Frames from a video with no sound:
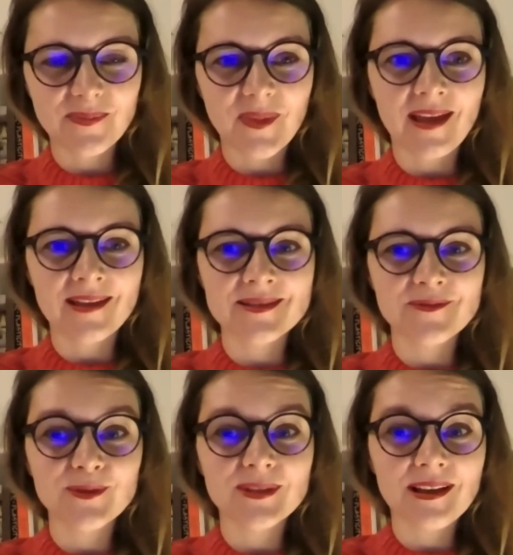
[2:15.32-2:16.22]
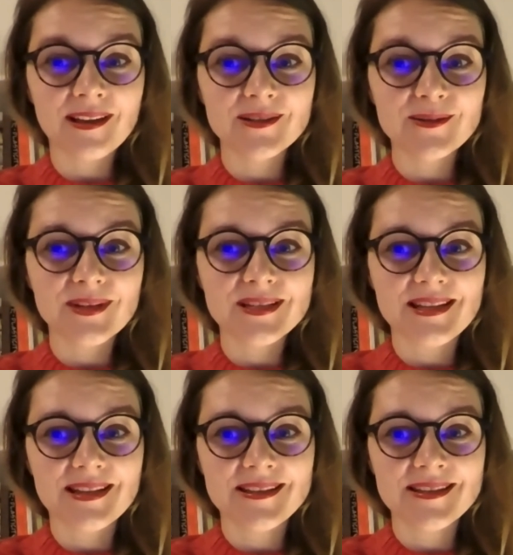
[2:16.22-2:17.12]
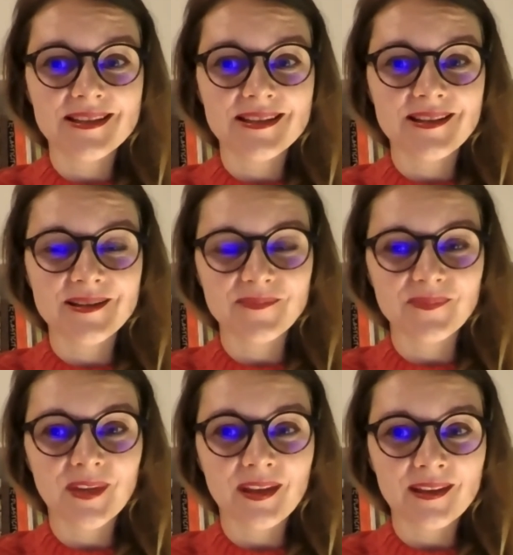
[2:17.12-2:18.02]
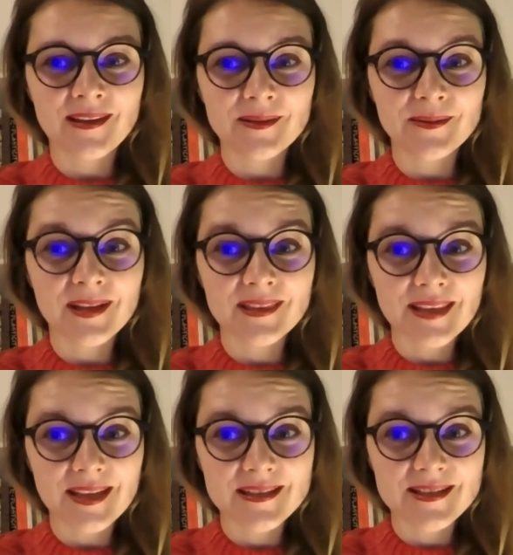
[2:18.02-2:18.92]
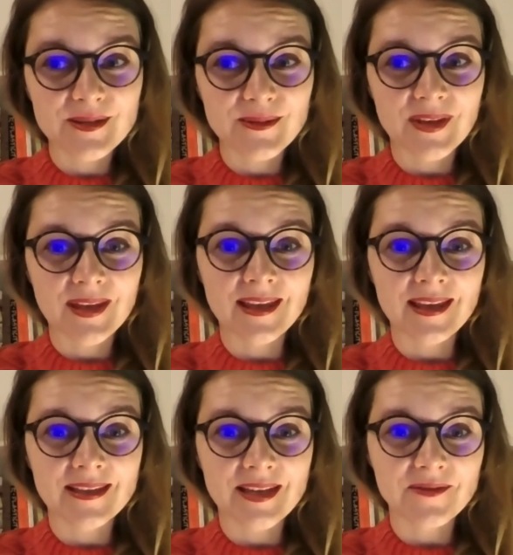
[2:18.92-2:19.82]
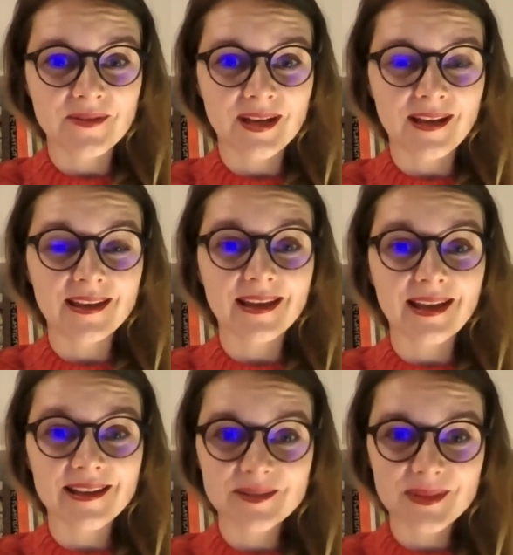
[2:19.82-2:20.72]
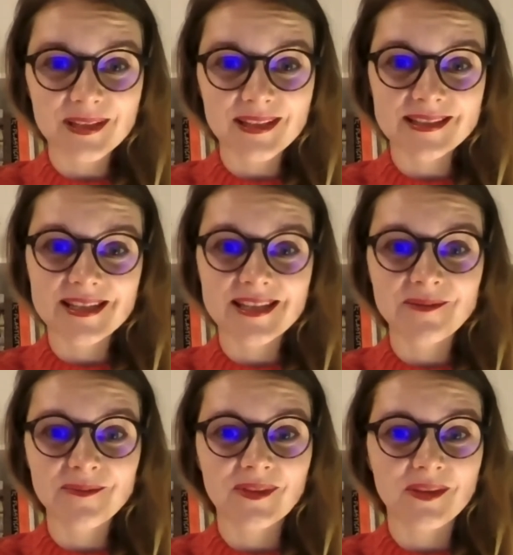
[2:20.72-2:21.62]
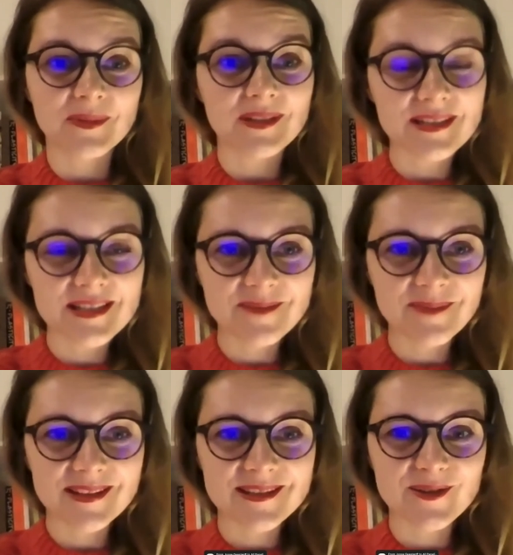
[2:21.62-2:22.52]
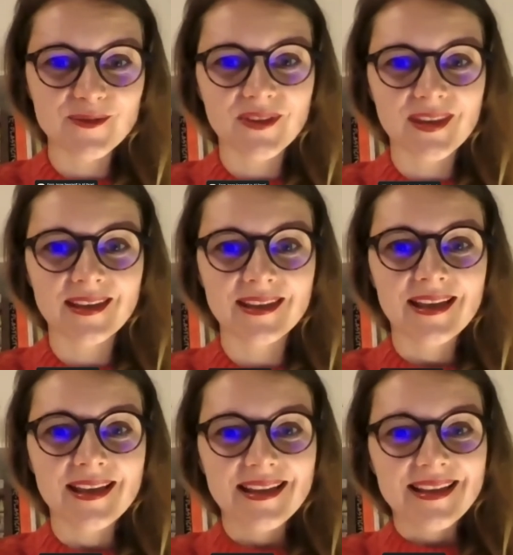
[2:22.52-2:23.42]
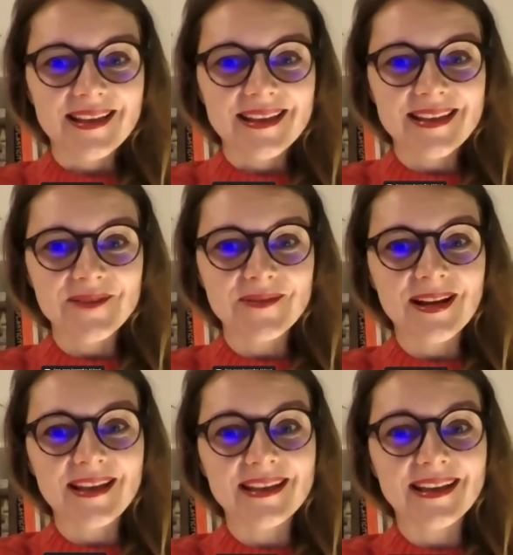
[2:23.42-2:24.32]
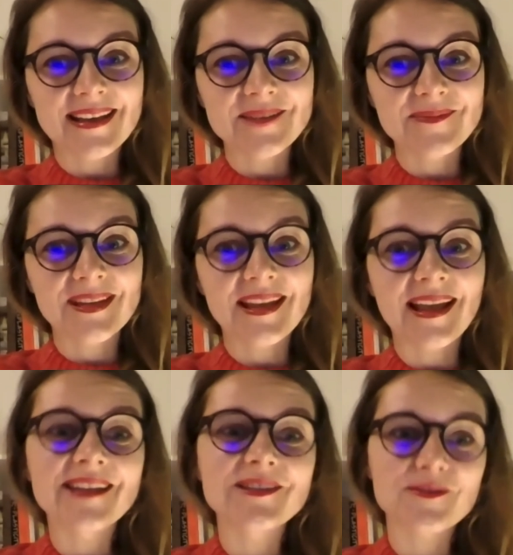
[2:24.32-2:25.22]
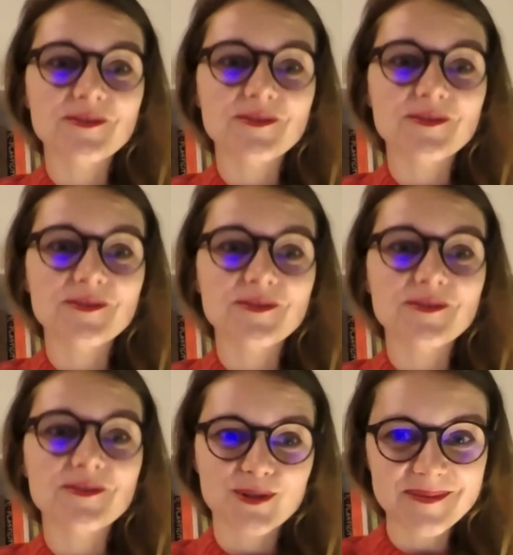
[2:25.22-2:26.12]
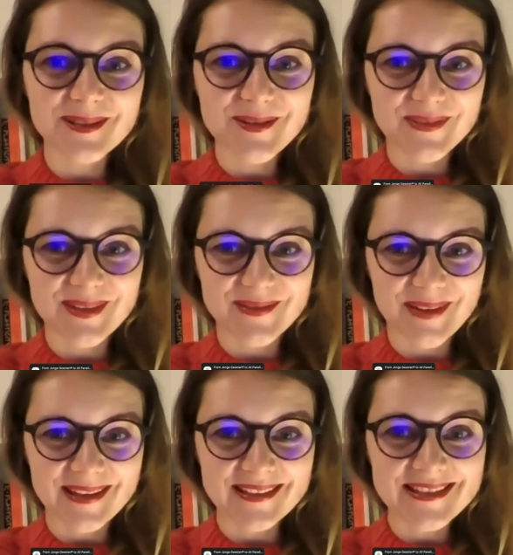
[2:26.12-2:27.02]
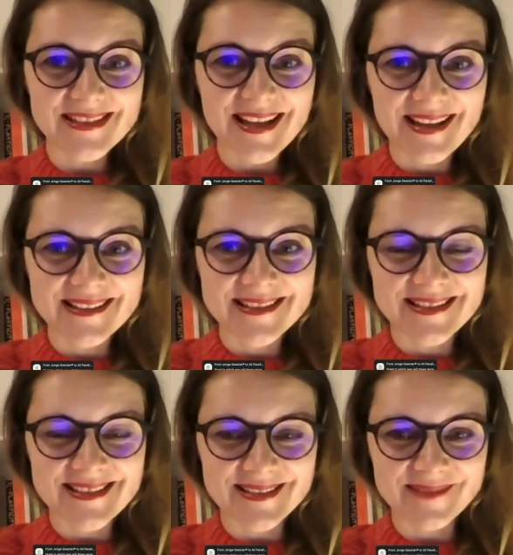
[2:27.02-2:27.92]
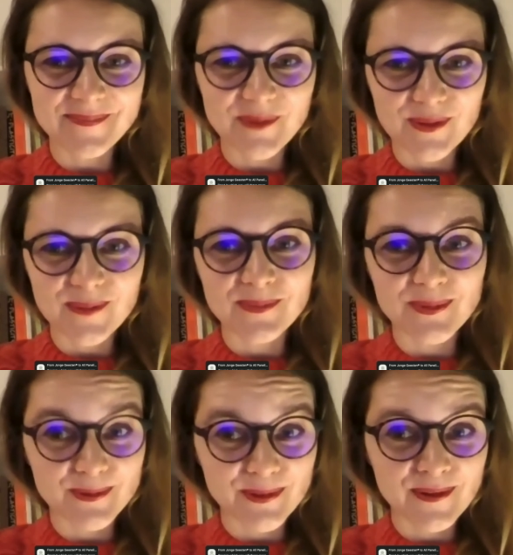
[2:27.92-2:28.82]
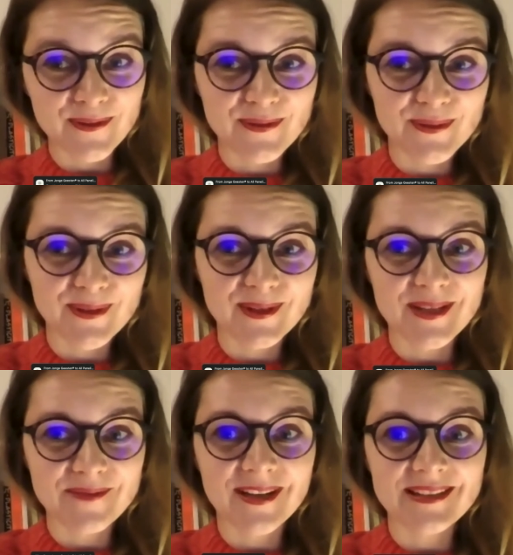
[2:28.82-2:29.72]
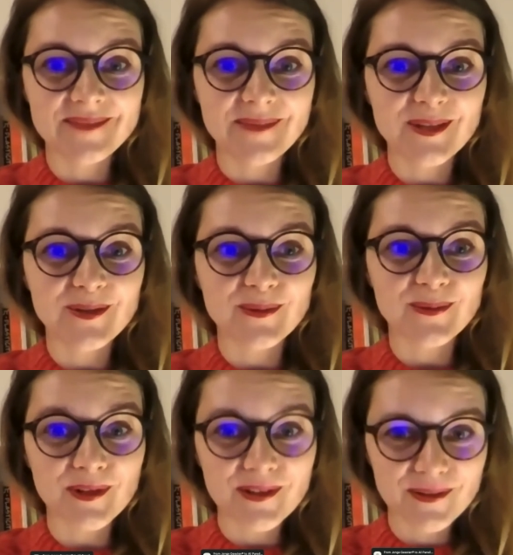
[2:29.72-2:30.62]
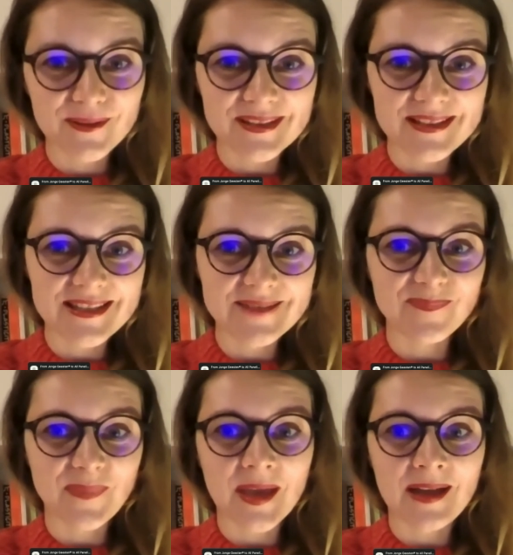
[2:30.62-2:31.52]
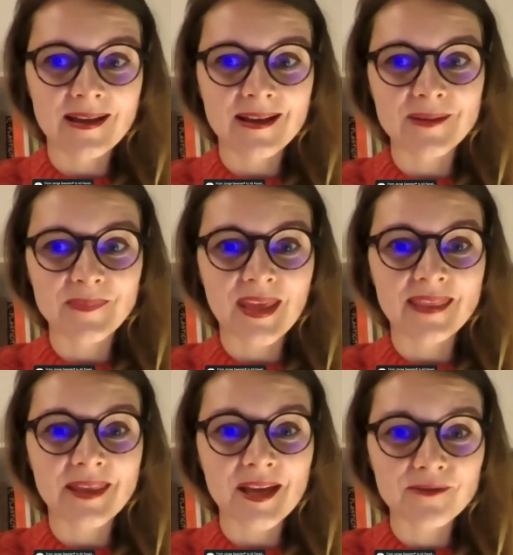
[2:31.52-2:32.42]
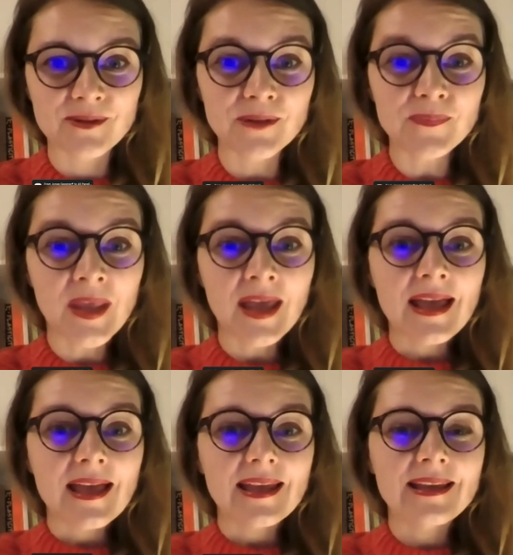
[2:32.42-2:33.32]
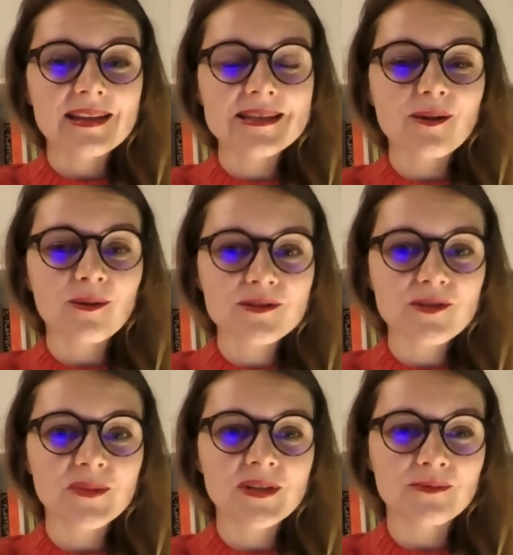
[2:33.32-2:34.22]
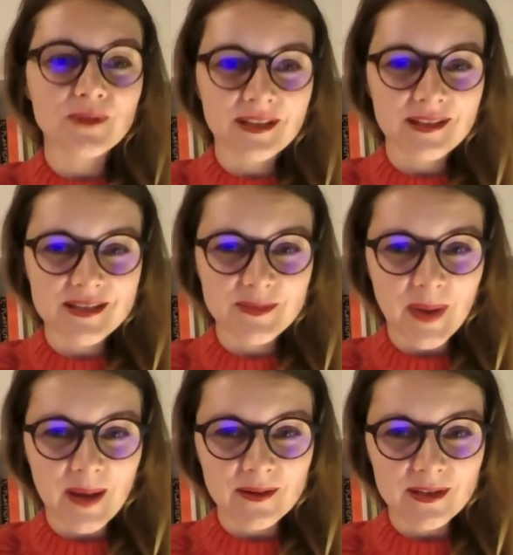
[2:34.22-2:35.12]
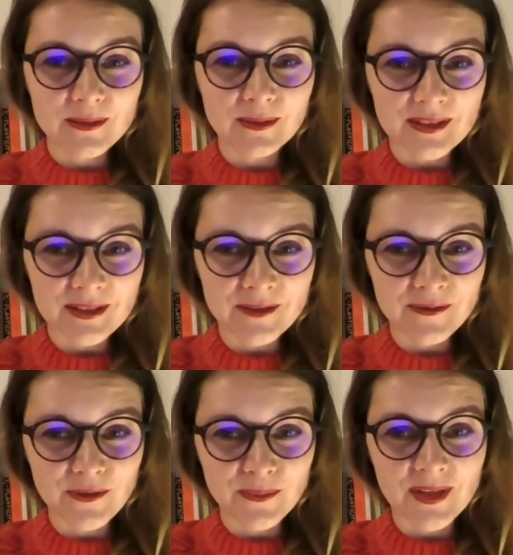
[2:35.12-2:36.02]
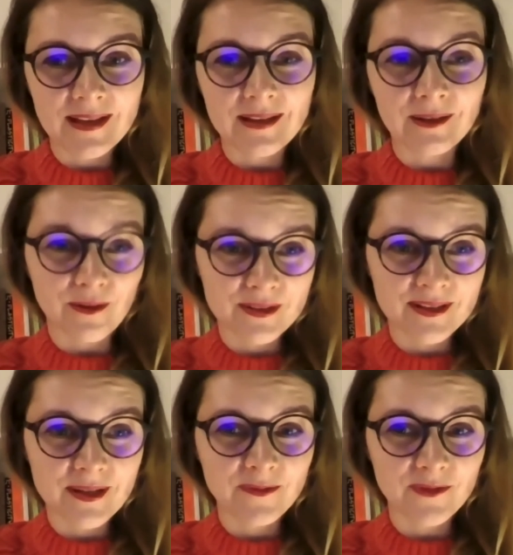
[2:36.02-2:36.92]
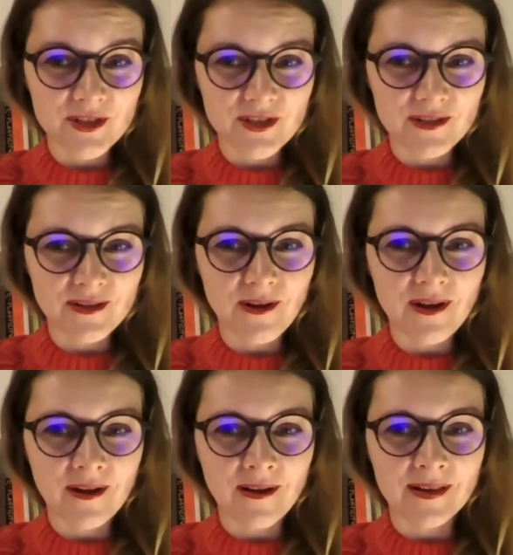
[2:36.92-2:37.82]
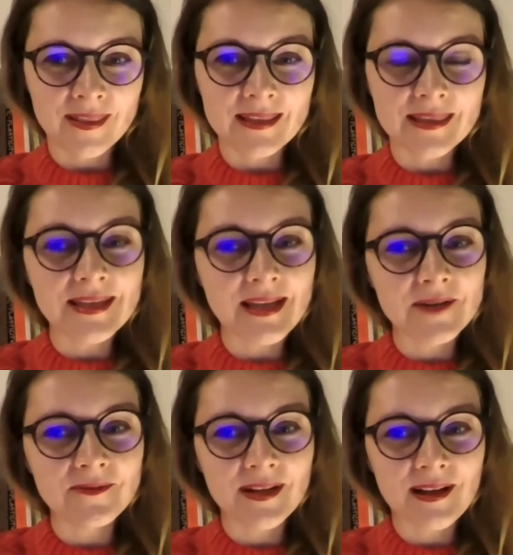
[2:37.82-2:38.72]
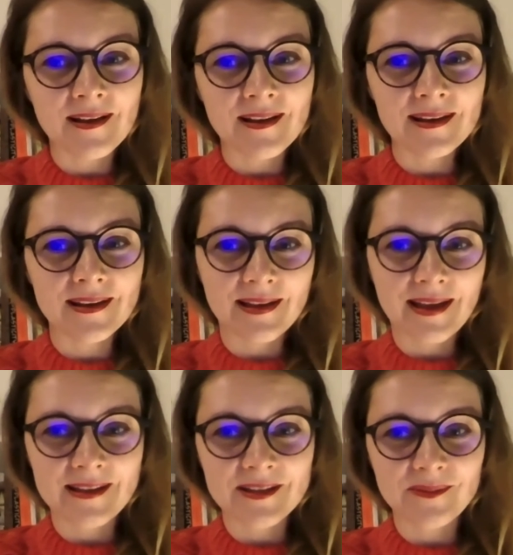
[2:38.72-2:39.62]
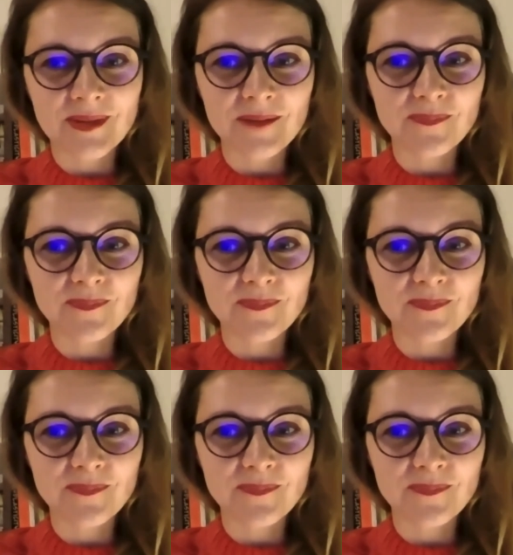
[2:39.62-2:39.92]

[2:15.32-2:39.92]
and would like to extend uh, a great thanks to the Jan van Eyck Academy team, the participants of the Jan van Eyck Academy, and of course participants of the event, and uh, Bruno for inviting me to work on this uh, endeavor. It has also been really inspiring to learn from the long-term vision uh, that the Jan van Eyck Academy